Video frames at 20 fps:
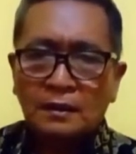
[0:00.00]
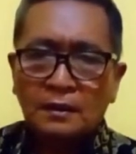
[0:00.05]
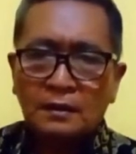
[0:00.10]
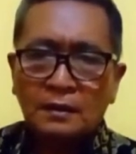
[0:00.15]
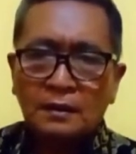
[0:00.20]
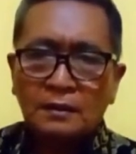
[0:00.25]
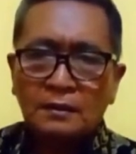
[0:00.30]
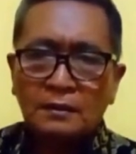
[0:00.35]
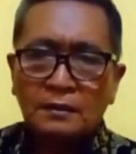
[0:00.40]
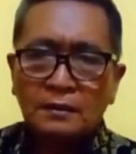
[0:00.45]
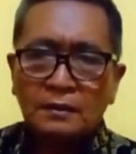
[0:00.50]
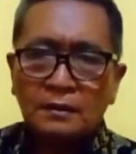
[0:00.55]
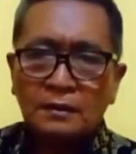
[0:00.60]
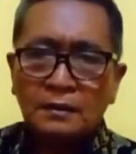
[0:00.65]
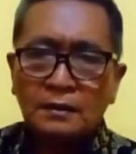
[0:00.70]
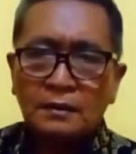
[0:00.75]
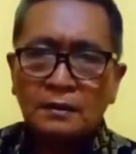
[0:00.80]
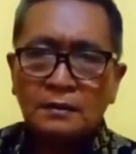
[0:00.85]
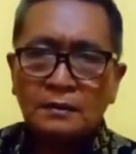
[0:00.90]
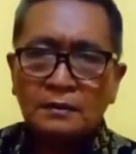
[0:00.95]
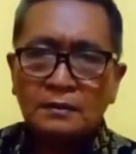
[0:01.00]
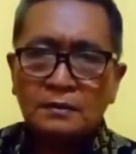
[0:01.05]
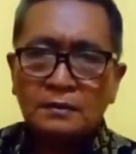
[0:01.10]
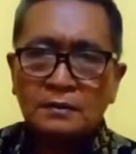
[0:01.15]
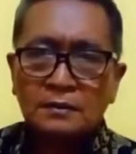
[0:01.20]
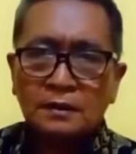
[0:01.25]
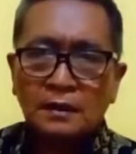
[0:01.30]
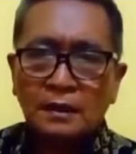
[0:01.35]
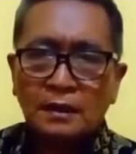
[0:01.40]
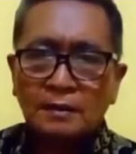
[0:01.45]
In
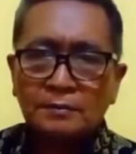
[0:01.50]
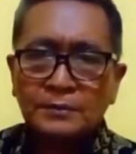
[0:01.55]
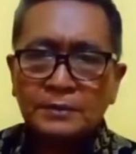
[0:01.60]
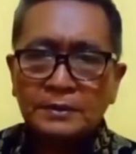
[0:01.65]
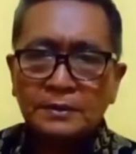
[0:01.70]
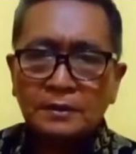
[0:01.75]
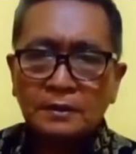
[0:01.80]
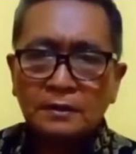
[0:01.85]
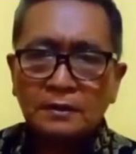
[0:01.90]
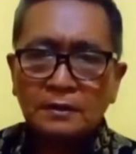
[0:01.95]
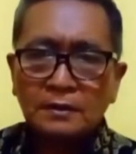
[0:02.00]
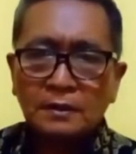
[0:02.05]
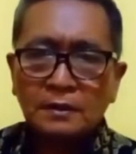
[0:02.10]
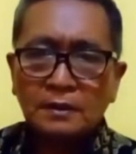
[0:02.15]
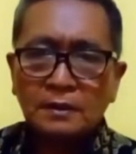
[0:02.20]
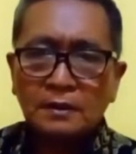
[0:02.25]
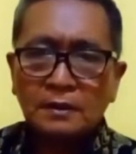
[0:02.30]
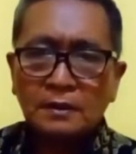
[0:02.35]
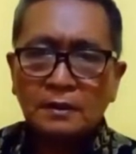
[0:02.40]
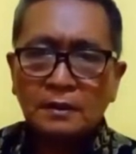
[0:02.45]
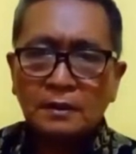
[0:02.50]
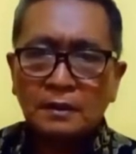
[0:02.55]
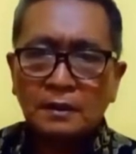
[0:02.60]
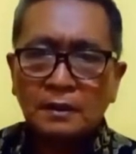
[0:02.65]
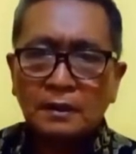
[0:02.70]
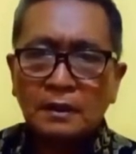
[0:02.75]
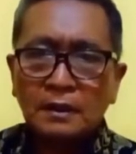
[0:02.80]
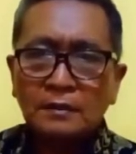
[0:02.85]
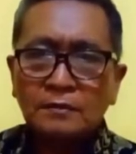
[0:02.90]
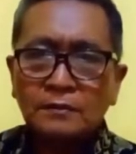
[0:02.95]
this episode,
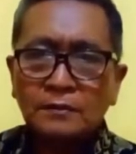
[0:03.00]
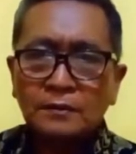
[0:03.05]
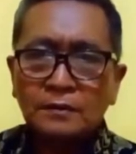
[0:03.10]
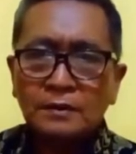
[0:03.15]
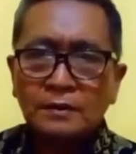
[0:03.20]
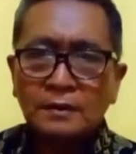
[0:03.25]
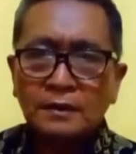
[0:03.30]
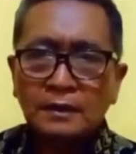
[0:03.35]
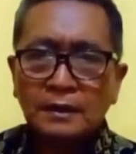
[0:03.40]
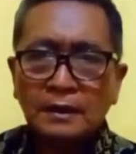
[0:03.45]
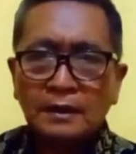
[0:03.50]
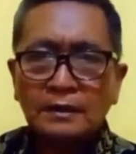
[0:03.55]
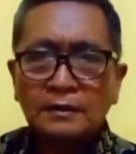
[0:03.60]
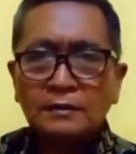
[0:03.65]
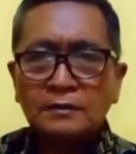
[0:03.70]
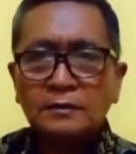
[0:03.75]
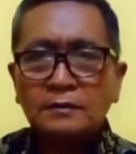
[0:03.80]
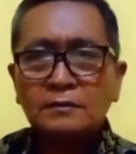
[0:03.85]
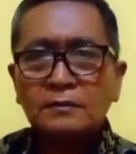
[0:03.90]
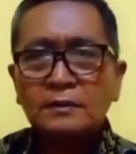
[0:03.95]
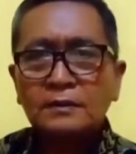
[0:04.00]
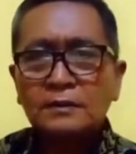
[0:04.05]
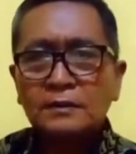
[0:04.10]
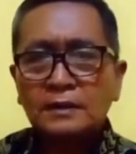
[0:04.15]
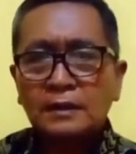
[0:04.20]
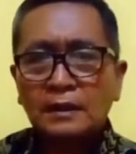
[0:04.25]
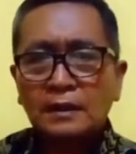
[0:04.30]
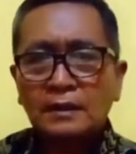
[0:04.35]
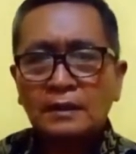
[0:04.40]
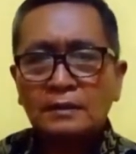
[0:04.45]
I would like to
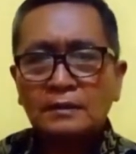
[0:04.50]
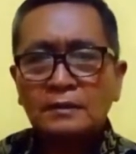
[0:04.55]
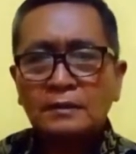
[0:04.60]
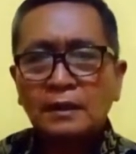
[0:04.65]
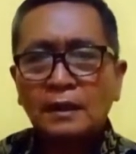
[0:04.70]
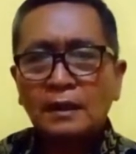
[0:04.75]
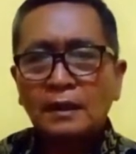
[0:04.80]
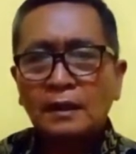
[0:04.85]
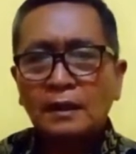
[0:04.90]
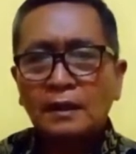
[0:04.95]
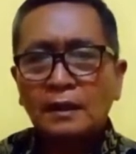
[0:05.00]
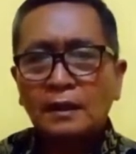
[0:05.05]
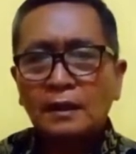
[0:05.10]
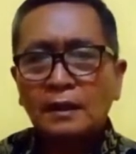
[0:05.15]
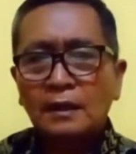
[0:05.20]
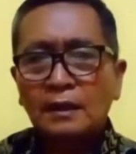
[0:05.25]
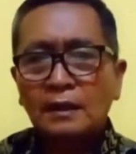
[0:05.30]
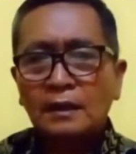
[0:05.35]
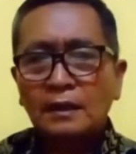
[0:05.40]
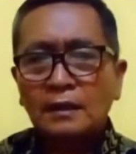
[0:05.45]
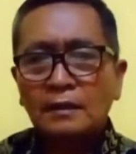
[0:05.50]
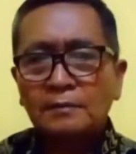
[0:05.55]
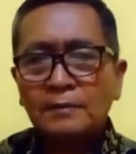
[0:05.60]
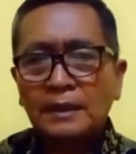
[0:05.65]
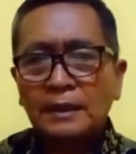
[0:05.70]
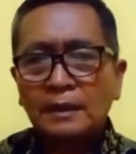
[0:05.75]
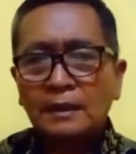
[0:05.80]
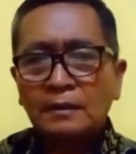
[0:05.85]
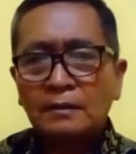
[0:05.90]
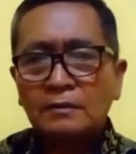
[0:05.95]
discuss
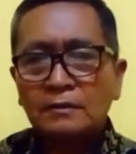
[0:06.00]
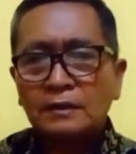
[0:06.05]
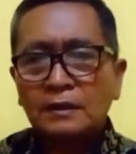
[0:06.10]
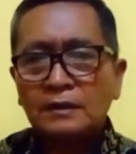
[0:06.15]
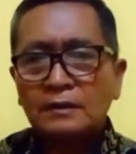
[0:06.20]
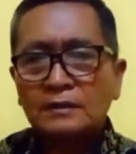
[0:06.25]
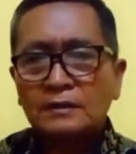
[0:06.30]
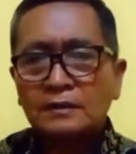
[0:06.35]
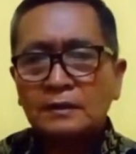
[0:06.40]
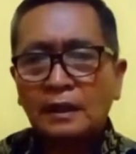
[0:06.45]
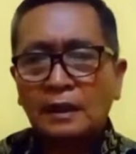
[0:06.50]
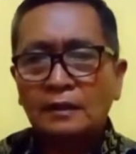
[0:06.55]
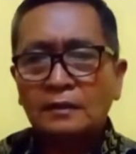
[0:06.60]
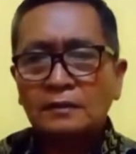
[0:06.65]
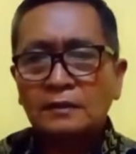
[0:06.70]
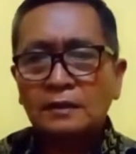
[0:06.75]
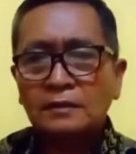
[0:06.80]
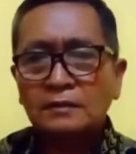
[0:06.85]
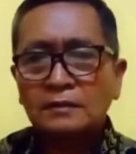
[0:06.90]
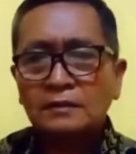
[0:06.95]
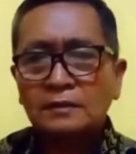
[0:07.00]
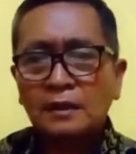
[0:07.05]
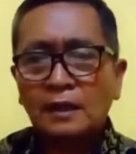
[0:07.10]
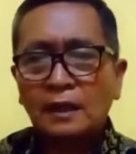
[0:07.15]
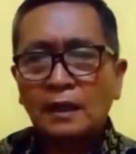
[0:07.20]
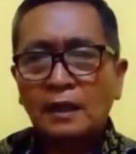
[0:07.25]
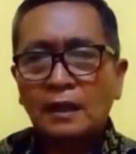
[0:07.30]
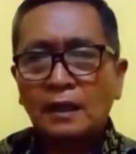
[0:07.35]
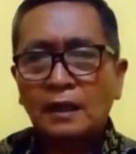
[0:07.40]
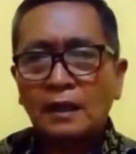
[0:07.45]
about
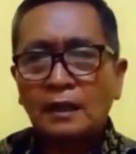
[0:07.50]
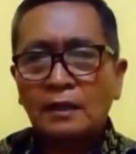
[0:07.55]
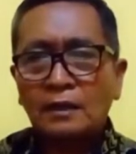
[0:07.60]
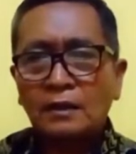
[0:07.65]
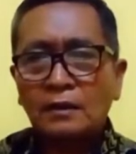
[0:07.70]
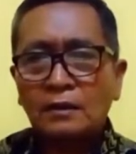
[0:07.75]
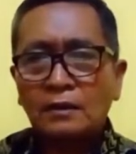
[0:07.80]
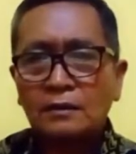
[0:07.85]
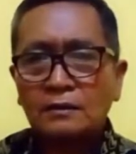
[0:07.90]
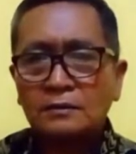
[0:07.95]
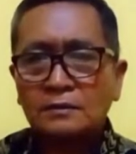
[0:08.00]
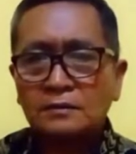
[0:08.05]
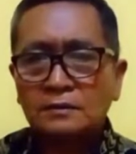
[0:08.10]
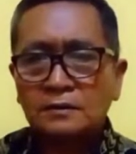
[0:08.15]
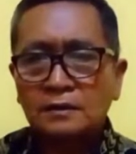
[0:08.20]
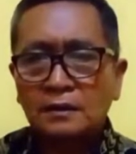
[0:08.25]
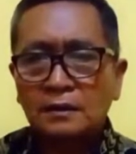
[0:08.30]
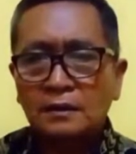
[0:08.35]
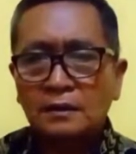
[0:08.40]
sentence errors.